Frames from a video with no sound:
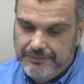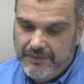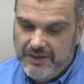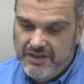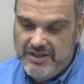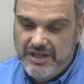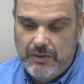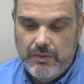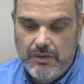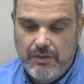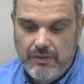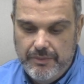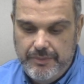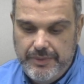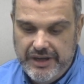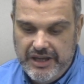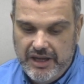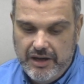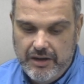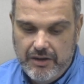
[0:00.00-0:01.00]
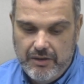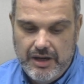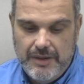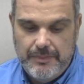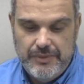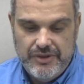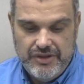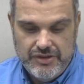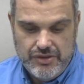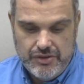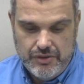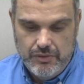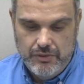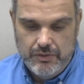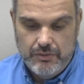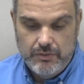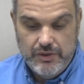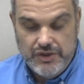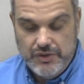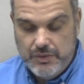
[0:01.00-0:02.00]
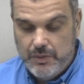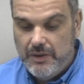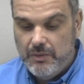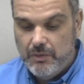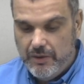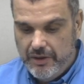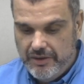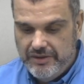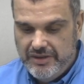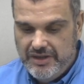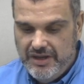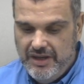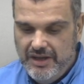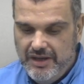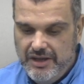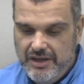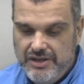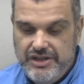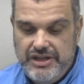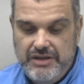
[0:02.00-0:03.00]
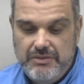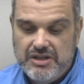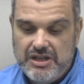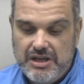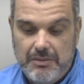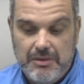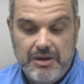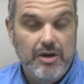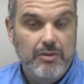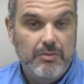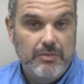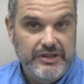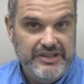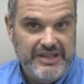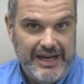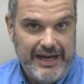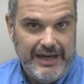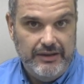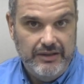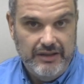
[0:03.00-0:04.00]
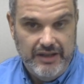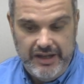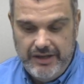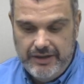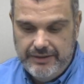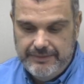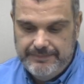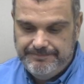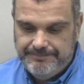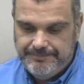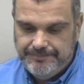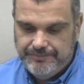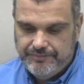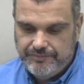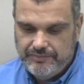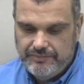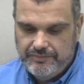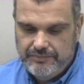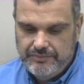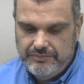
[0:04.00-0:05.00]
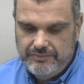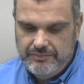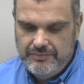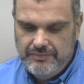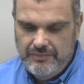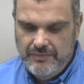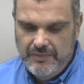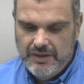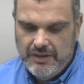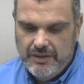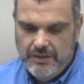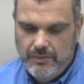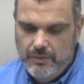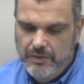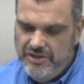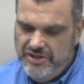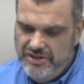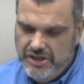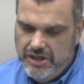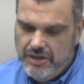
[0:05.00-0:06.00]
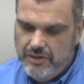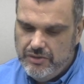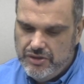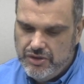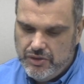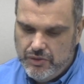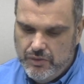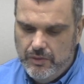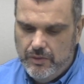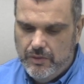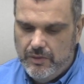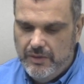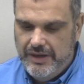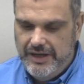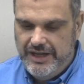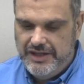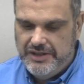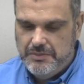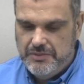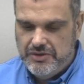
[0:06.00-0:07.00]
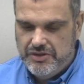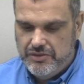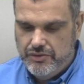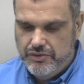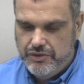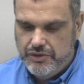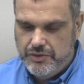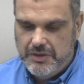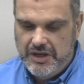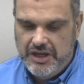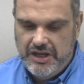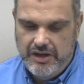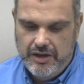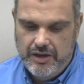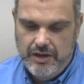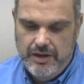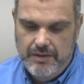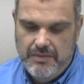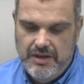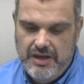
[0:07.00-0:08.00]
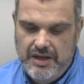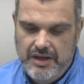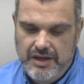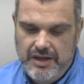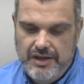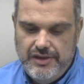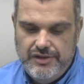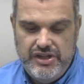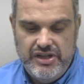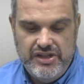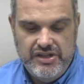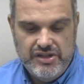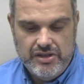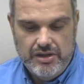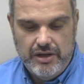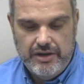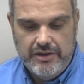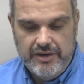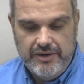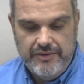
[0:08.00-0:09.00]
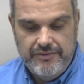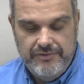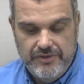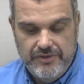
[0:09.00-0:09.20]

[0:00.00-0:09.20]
is that we were picking her up at the school, which we weren't. She was coming home with Dad later. Where does she go to school? Asked Mr. Tushman, getting up. She's starting